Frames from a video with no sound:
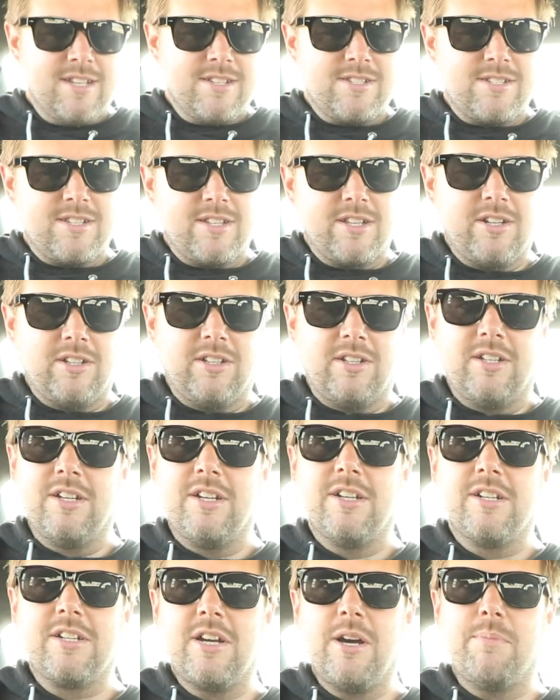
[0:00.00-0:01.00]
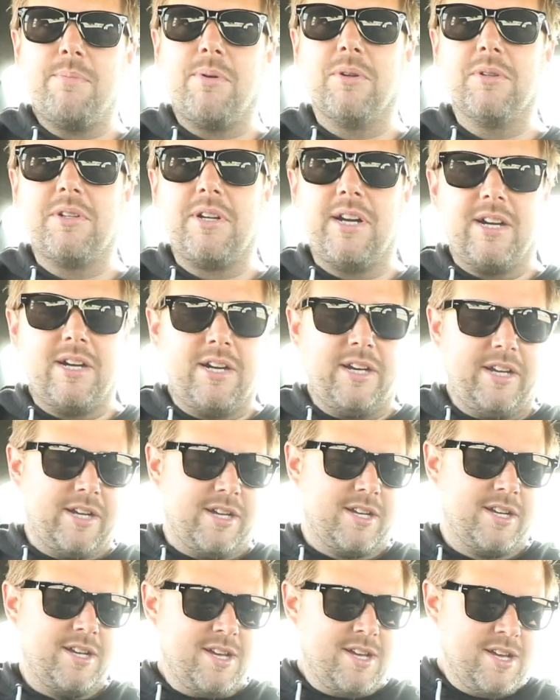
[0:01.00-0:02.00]
This is a little cup holder
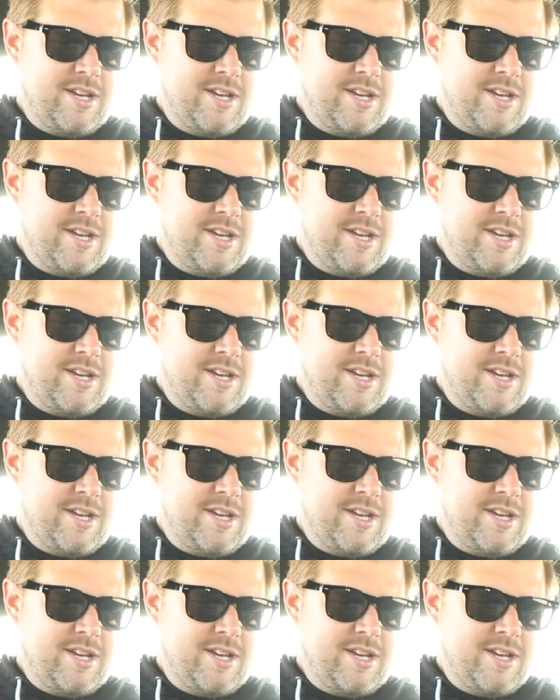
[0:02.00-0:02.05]
area,